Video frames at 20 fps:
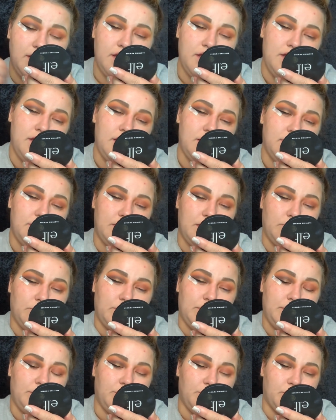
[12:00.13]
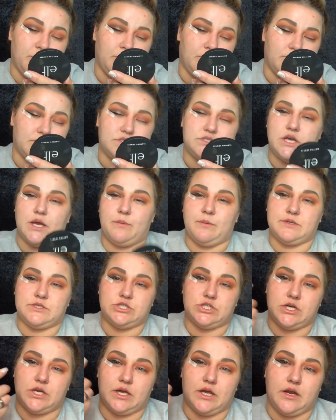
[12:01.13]
then when you remove the tape, it shouldn't
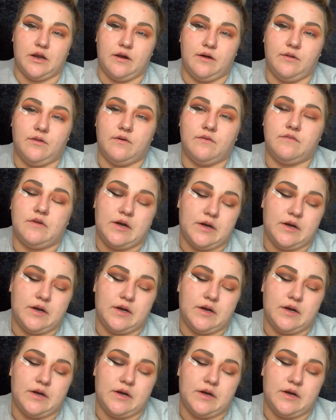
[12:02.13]
get all over.